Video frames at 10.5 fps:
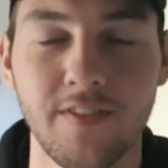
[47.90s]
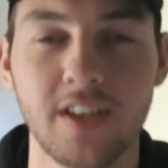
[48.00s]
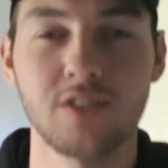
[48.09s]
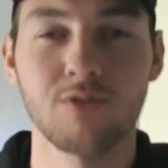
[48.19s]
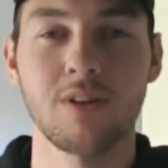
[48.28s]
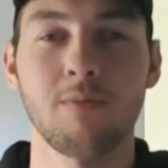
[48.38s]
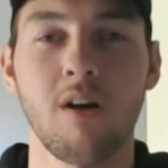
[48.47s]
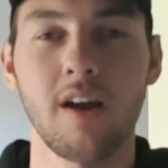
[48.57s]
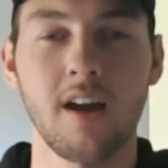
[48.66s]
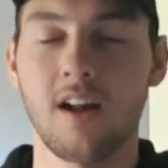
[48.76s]
victory
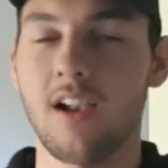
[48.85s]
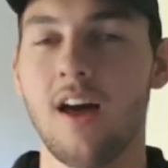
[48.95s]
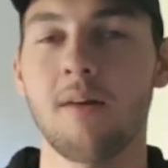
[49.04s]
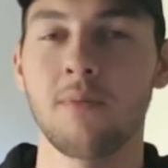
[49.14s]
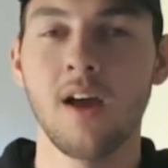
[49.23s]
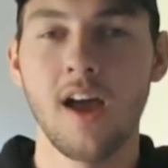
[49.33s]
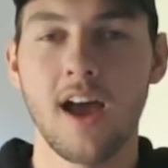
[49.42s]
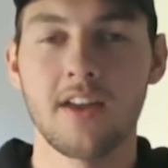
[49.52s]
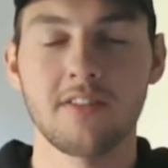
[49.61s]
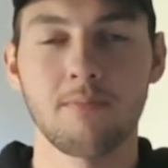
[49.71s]
by our club
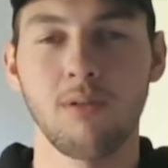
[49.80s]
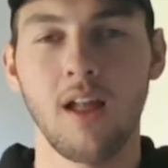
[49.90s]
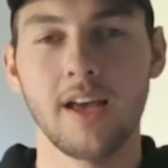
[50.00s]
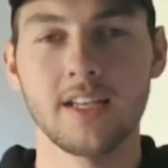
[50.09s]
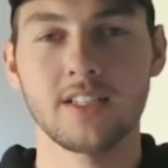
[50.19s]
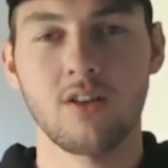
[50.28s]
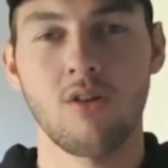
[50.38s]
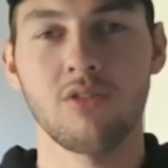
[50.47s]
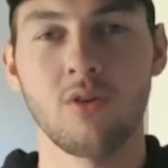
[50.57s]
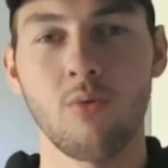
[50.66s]
and the players
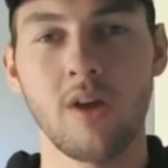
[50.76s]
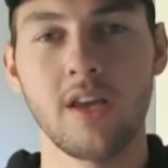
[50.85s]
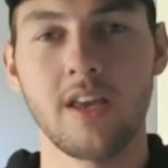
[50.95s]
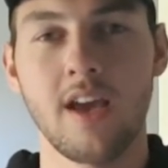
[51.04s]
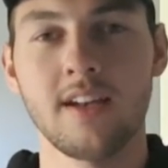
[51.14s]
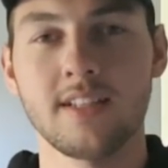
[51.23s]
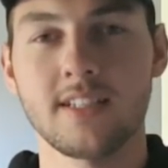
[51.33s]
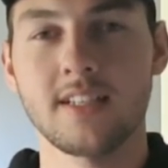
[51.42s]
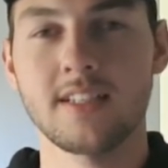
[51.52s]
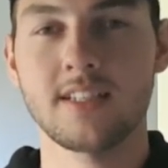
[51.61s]
on the weekend. A
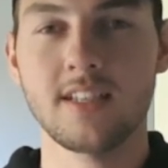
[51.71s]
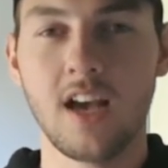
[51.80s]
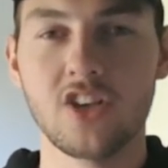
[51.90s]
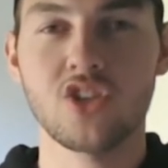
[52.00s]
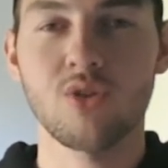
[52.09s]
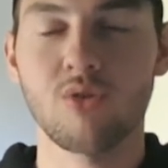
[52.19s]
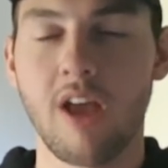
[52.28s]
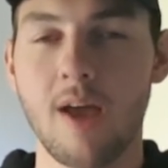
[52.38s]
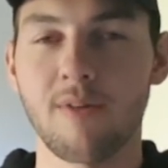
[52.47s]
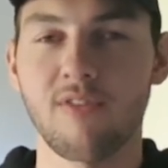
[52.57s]
sensational
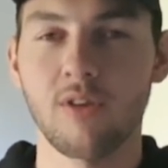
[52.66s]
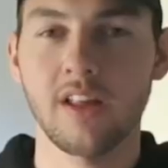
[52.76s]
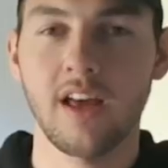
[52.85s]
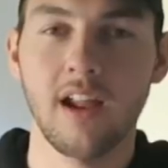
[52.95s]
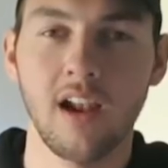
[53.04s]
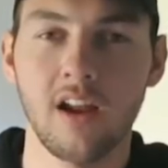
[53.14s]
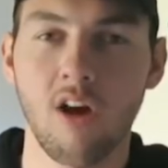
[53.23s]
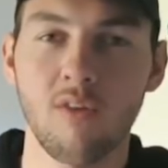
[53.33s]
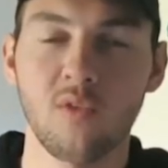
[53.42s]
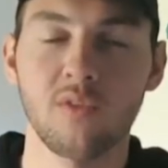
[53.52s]
game of footy at Adelaide
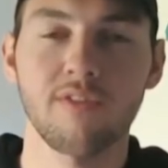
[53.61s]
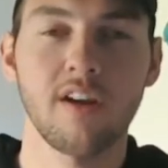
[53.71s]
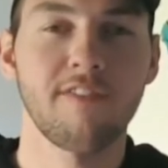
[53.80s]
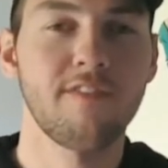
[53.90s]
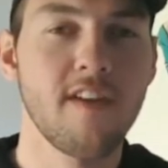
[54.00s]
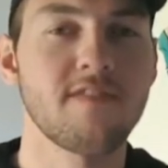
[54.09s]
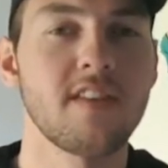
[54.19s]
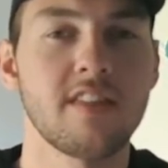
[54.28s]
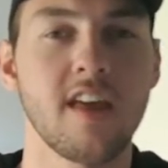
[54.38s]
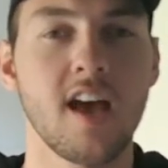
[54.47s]
Oval in front of
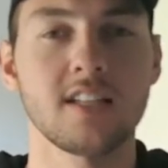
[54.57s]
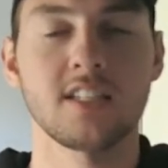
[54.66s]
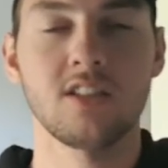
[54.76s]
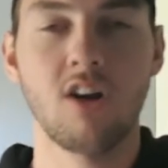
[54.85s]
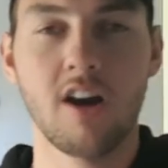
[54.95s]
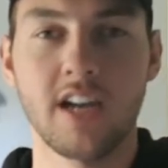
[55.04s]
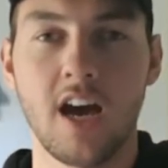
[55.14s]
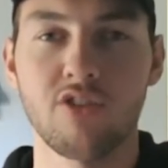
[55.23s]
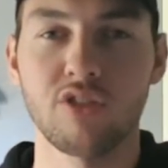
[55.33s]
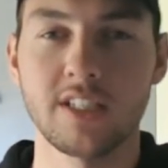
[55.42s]

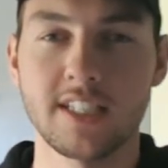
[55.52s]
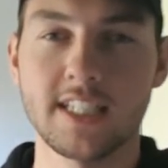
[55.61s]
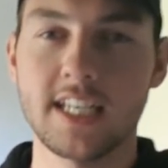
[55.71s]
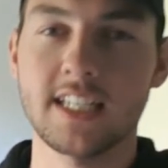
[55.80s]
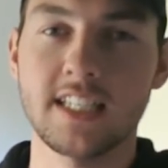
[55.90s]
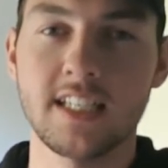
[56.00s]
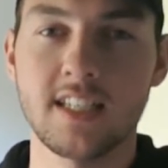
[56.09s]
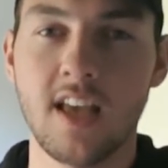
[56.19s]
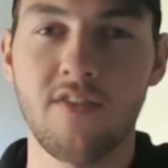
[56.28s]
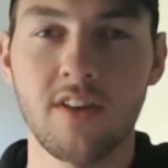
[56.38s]

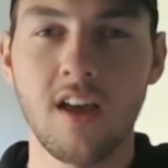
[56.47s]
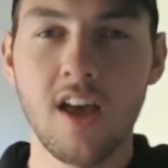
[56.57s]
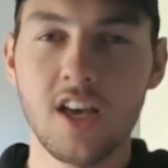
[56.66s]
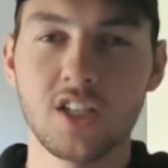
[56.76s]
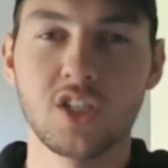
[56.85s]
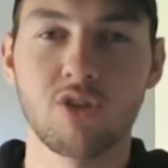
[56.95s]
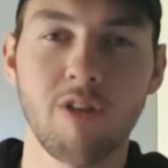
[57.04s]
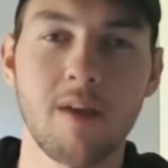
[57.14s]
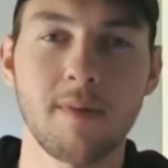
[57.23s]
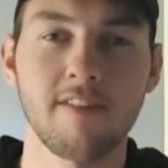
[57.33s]
50,967
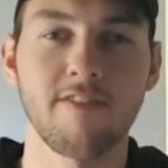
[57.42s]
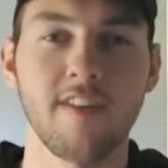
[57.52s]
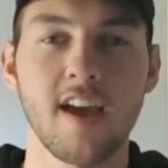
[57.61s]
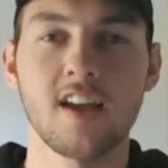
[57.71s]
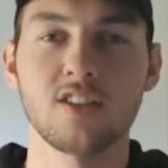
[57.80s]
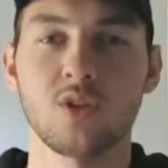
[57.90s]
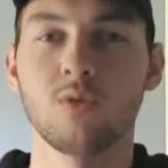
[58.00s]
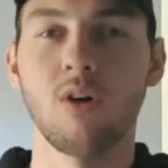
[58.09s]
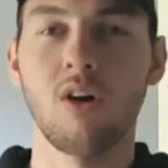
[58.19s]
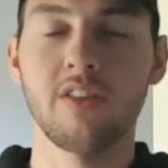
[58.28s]
screaming fans who
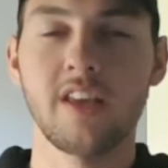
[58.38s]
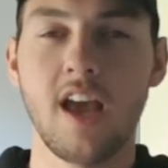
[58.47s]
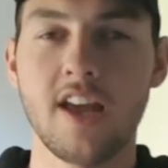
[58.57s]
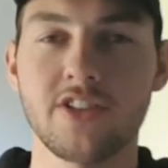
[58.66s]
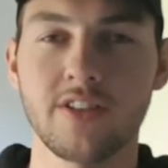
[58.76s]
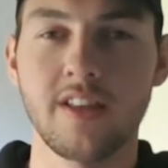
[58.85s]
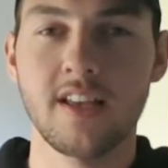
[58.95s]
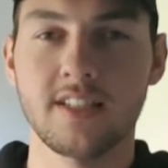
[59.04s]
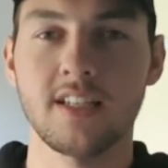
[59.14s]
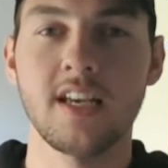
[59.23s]
were on the edge of their
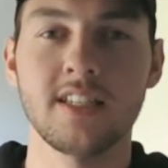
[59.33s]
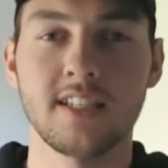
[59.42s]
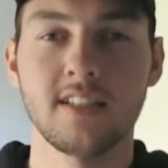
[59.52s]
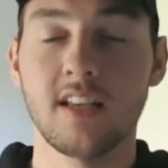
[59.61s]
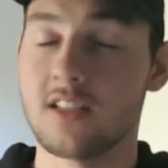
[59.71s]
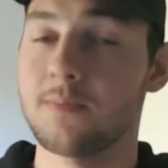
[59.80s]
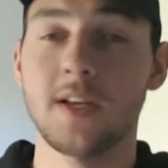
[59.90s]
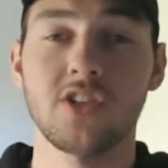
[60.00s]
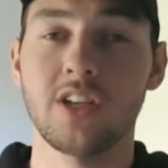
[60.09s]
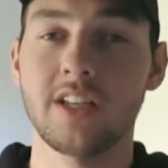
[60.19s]
seats, and
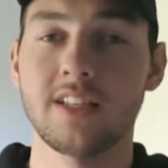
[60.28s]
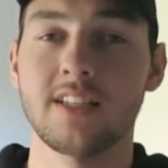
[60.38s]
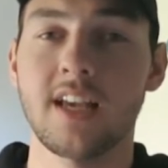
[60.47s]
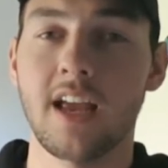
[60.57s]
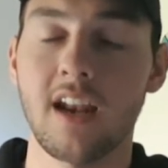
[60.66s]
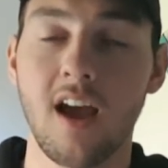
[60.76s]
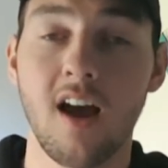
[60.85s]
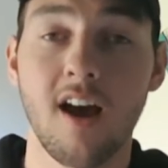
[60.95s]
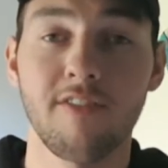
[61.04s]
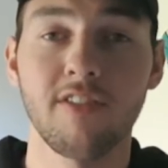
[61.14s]
especially in the second
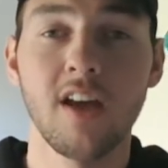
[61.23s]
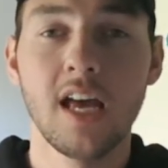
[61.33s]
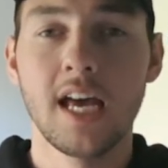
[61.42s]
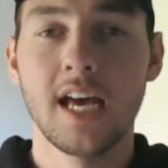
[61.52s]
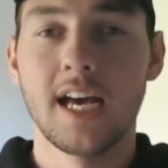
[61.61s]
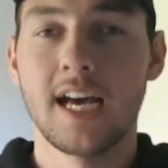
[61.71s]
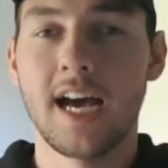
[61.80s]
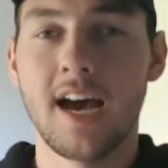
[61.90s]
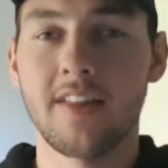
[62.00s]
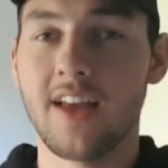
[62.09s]
half.
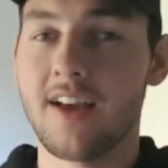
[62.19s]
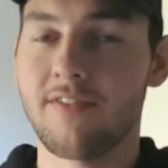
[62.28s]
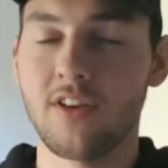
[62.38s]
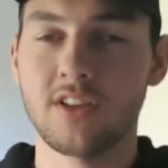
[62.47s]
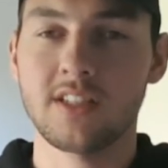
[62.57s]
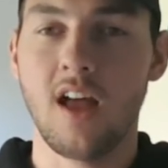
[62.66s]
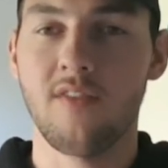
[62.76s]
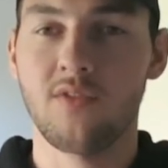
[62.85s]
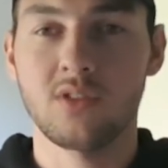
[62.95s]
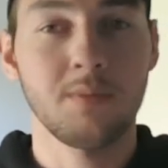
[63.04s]
That first
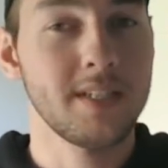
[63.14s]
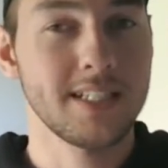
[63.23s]
half was a bit